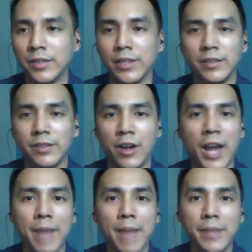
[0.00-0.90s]

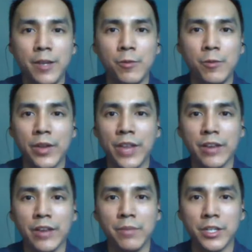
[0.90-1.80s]
happy with
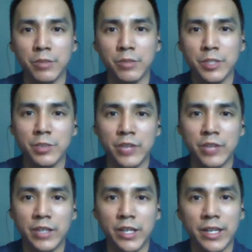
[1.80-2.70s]
how the monster was
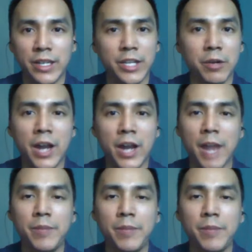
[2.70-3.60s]
projected, and they were
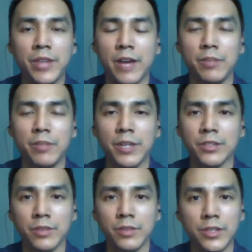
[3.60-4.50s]
happy with how the
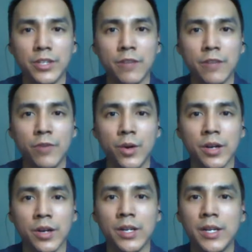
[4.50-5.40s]
monster looks.
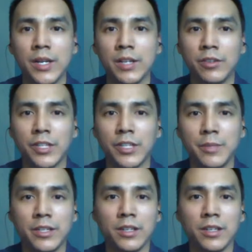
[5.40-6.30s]
Therefore, there has
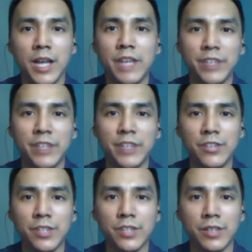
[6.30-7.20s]
been a lot of
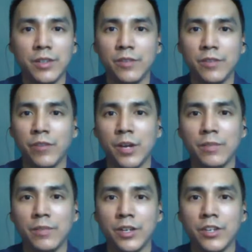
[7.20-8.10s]
attention from
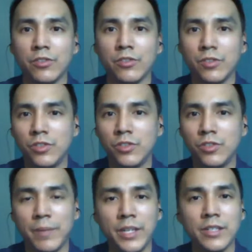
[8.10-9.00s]
the
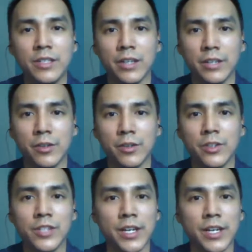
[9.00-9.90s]
Japanese
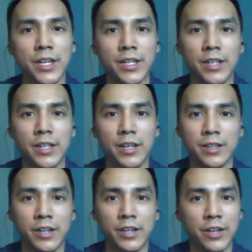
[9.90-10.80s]
collectors and
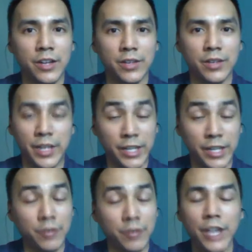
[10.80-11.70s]
other and
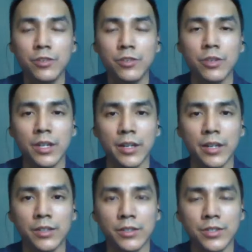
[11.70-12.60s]
international
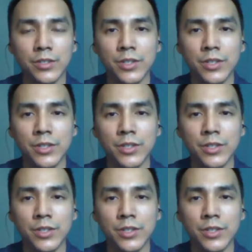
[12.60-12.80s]
collectors,